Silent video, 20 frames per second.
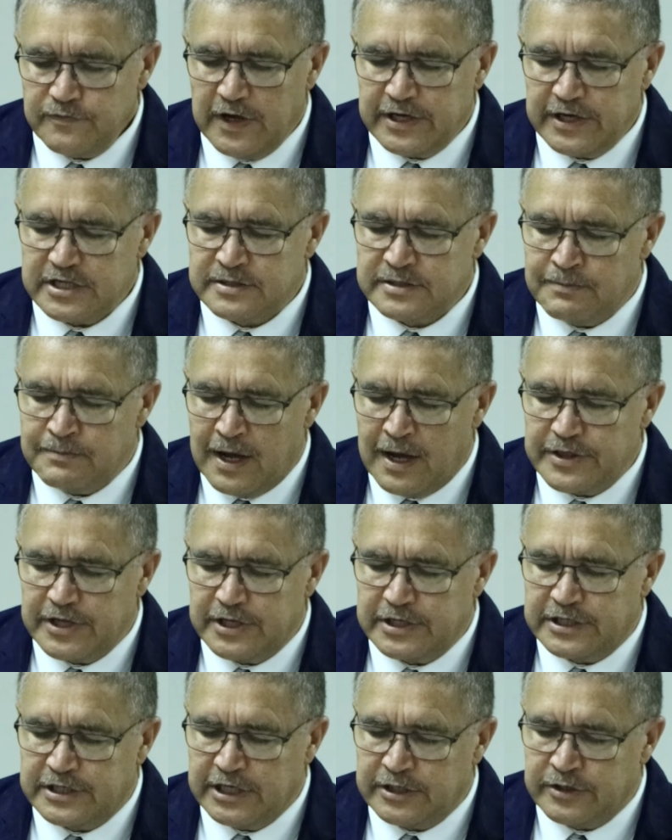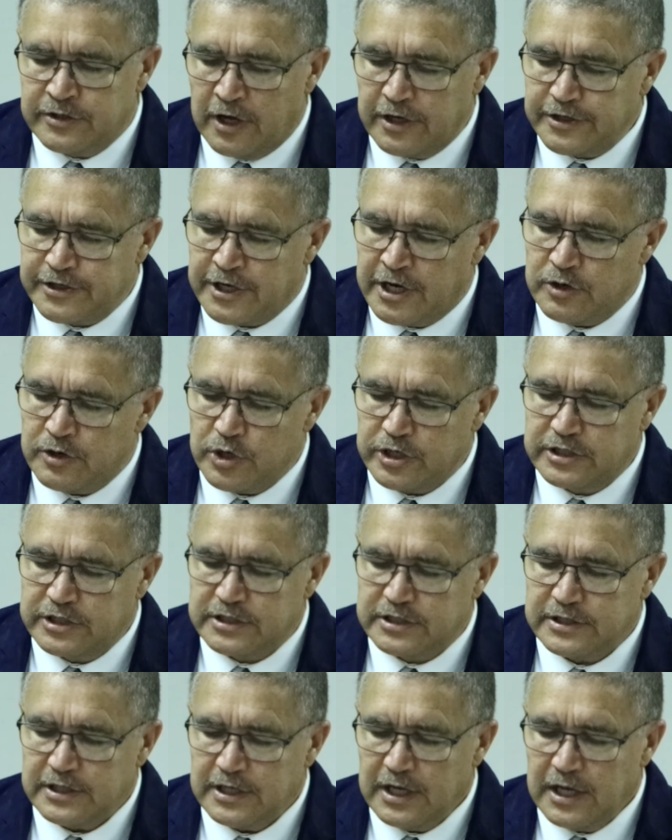and his mother did not know
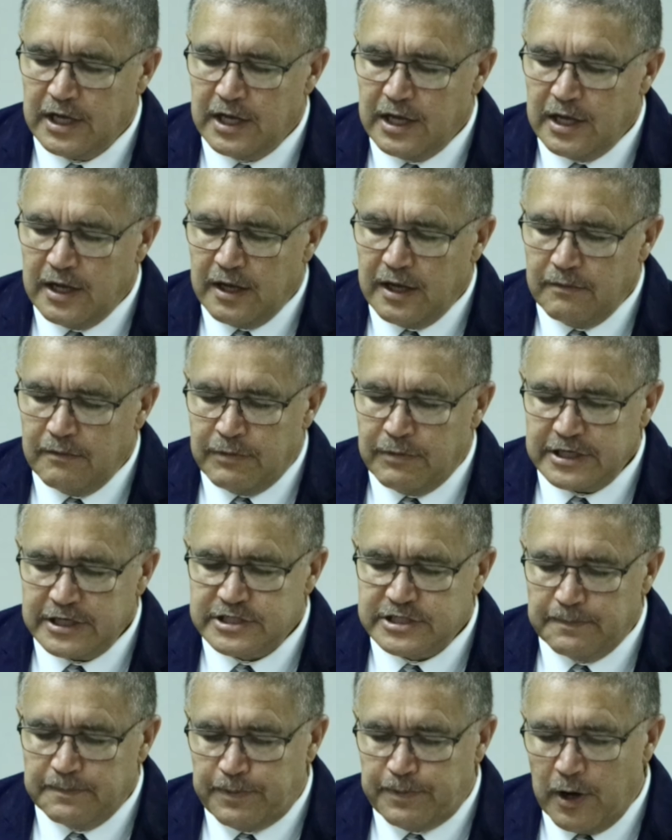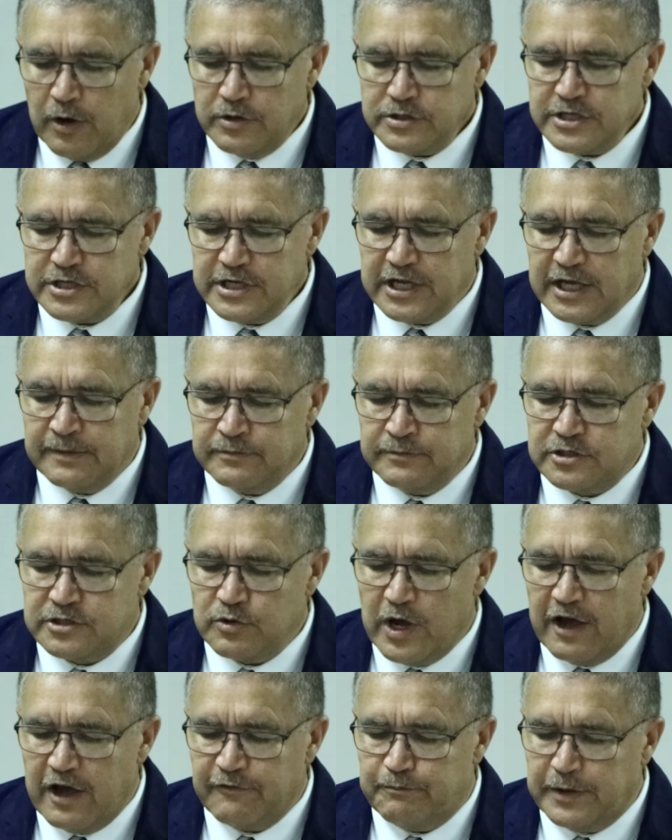it, but supposing him to
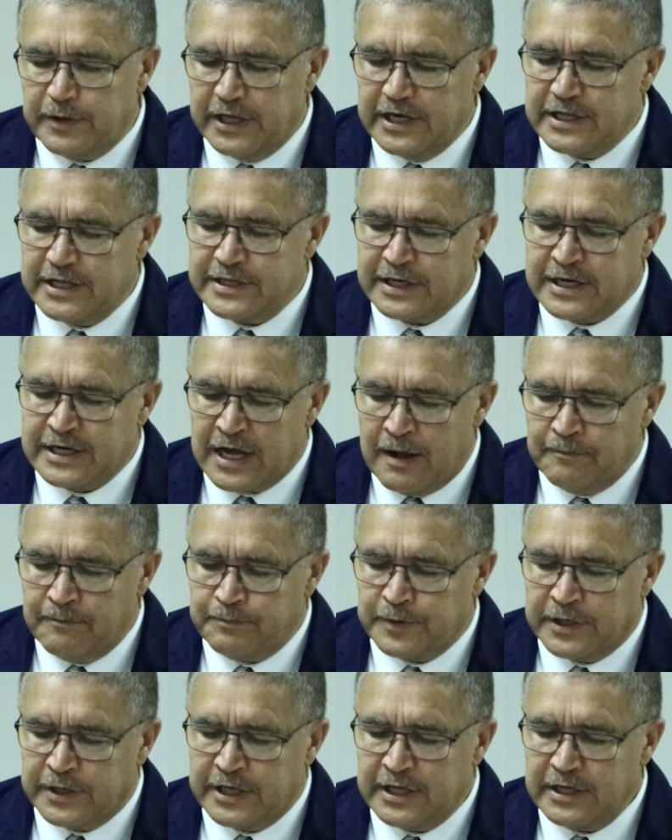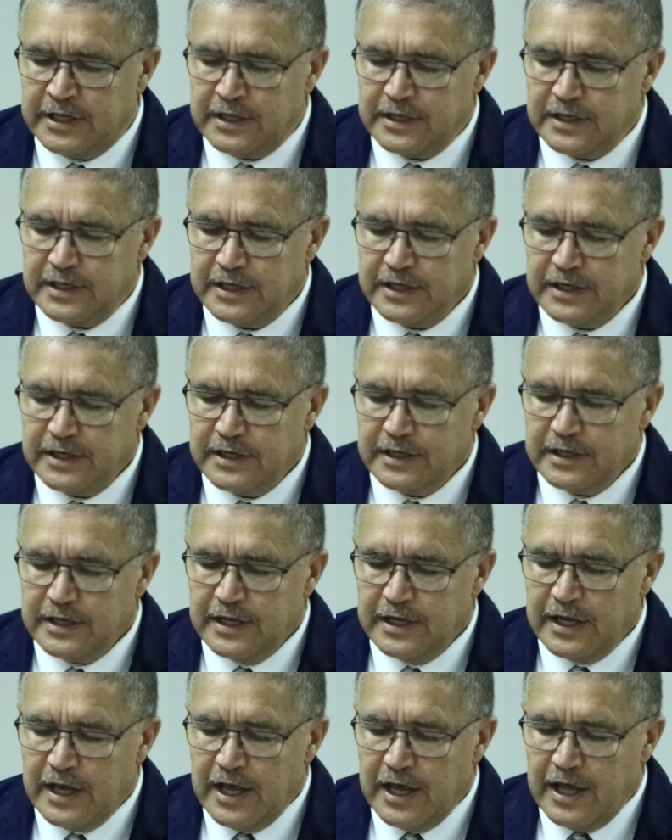have been in the company,
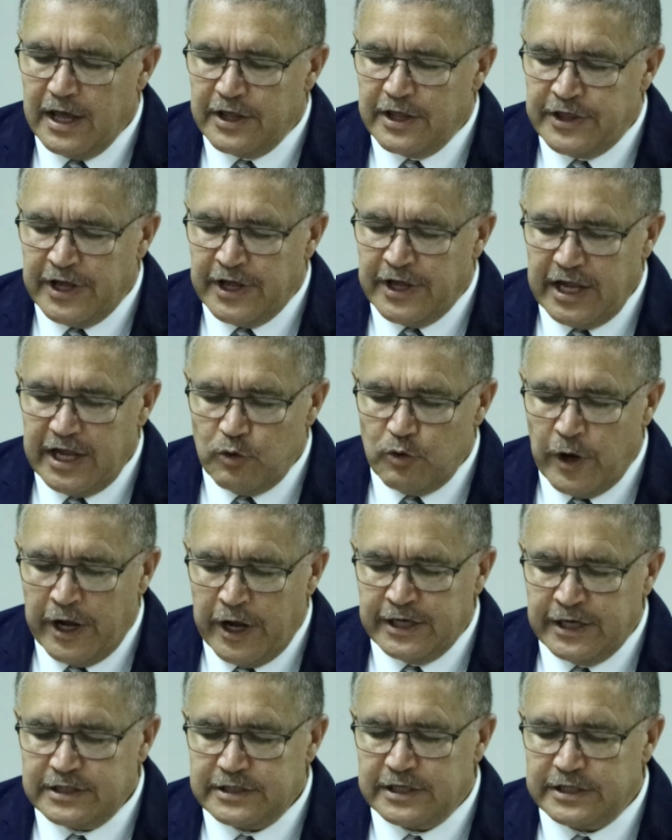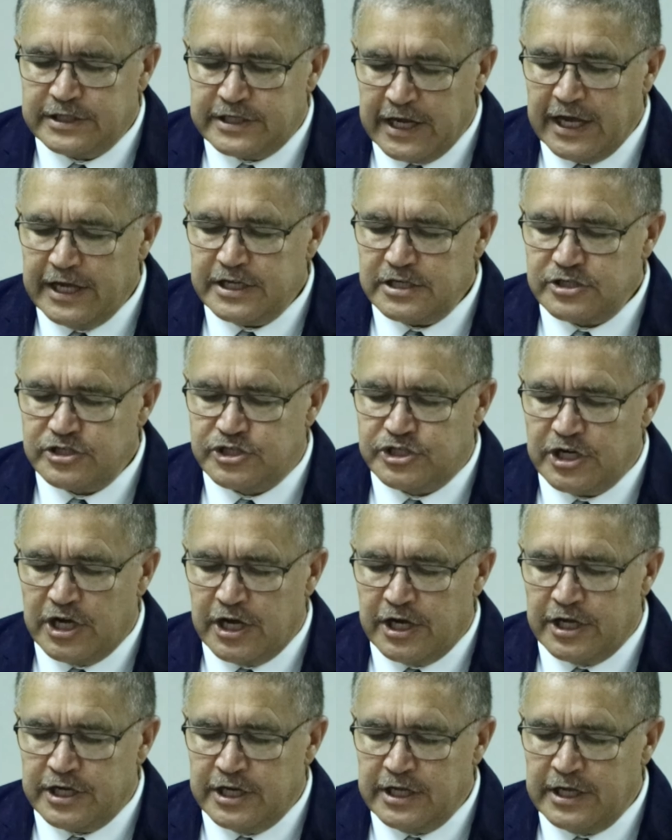they went a day's
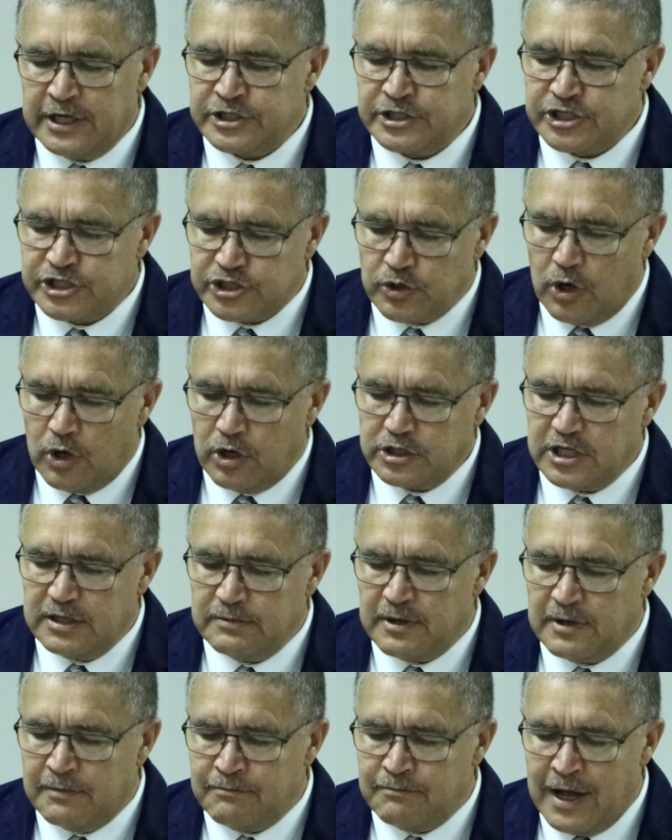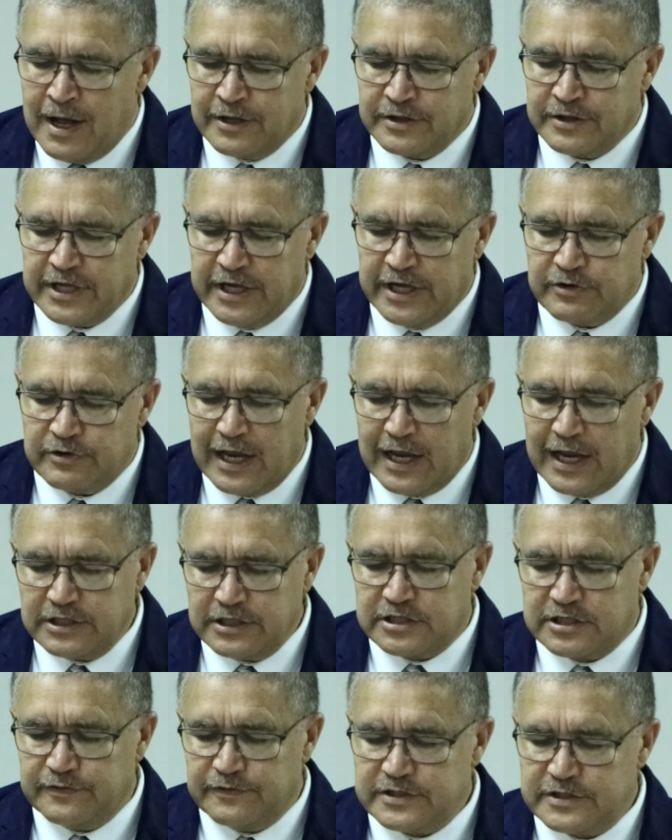journey and sought him among their
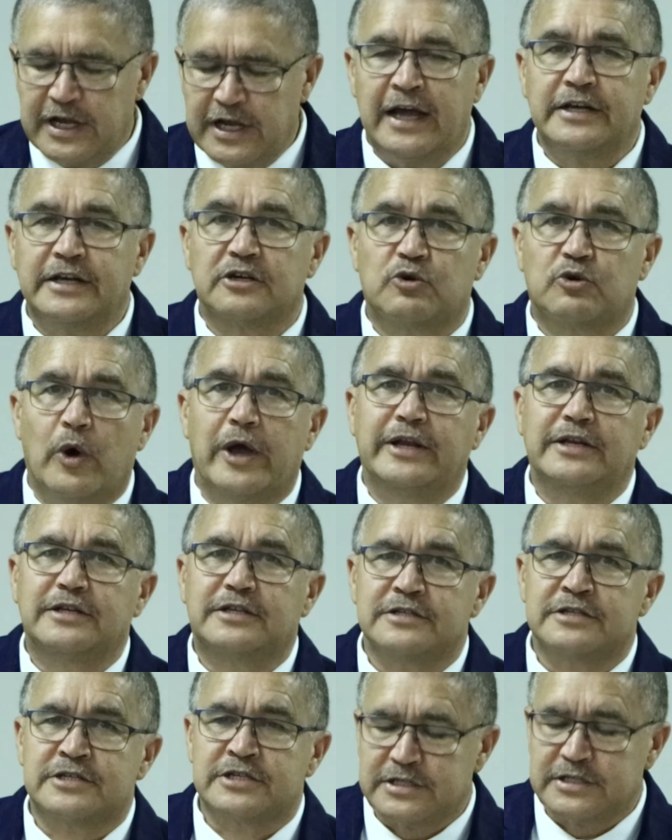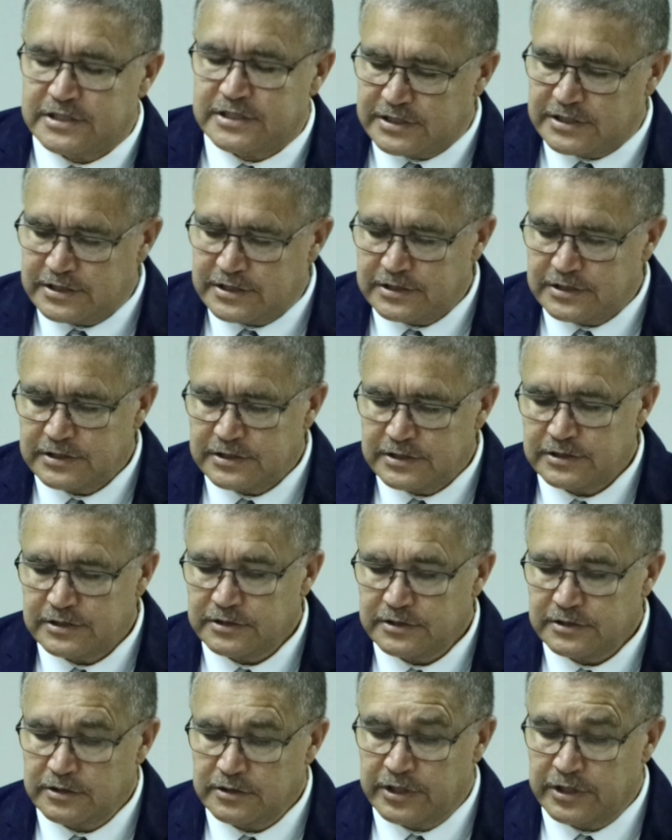relatives and acquaintances.
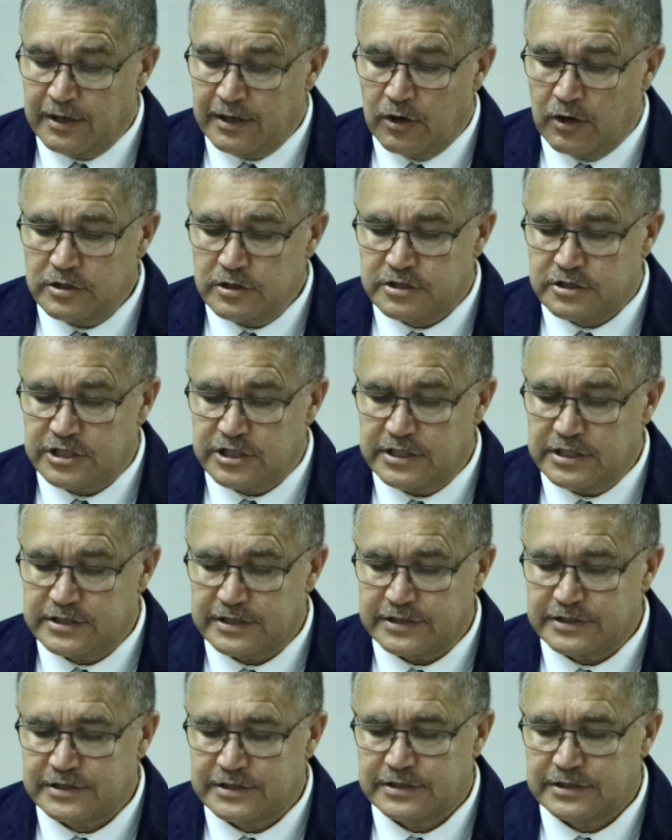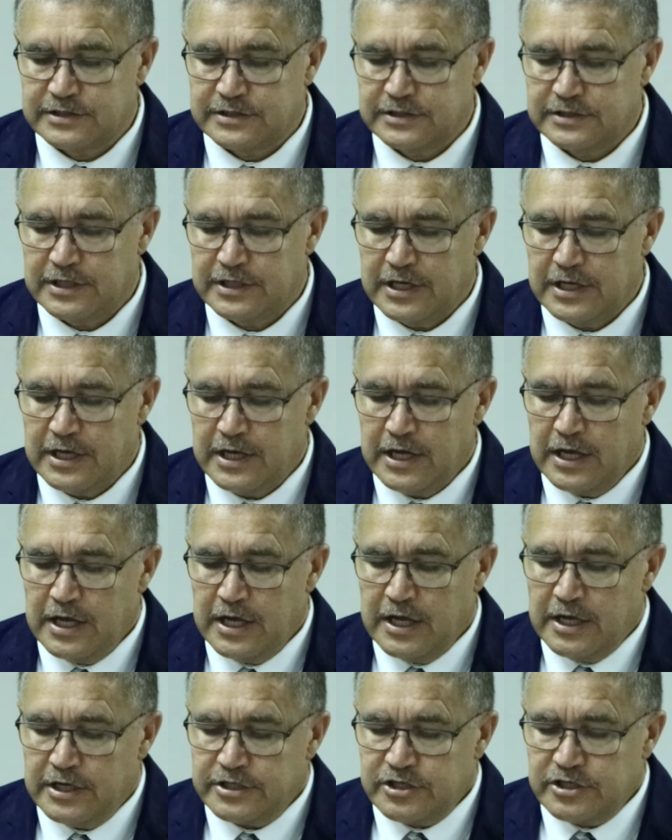So they lost Jesus.
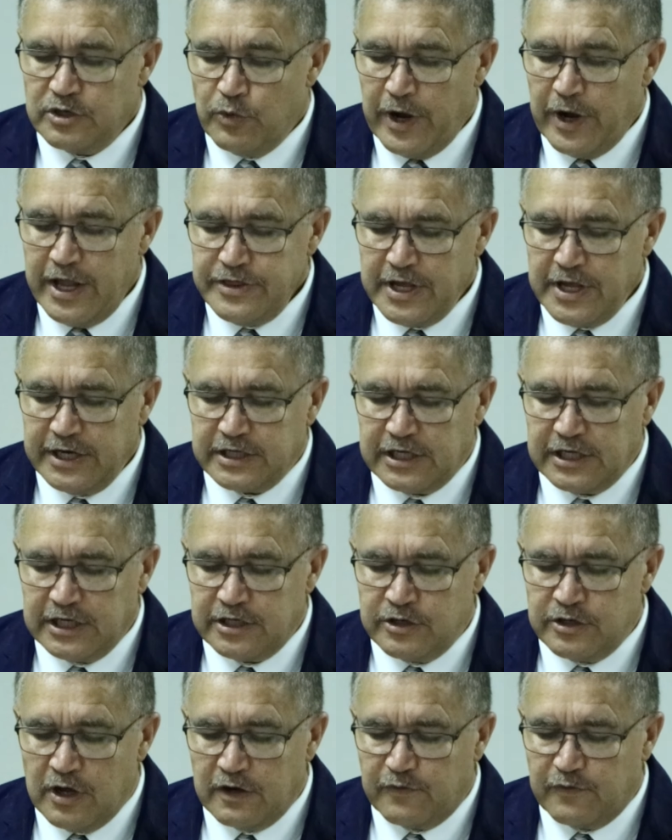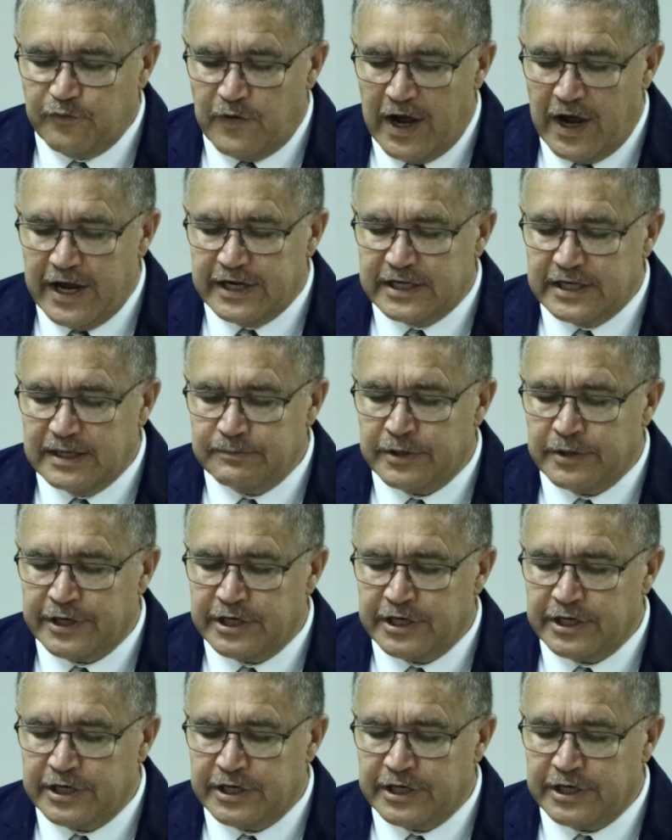So when they did not find him, they